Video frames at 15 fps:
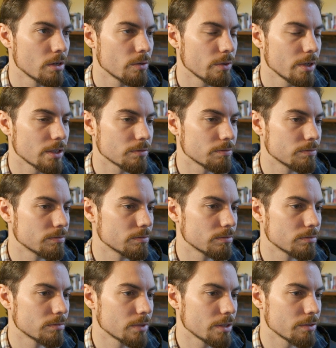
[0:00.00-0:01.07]
Well,
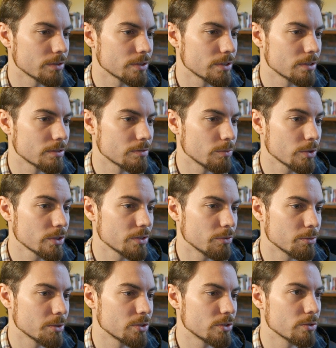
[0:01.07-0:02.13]
that was
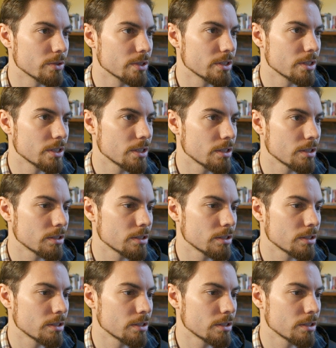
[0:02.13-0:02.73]
almost too easy.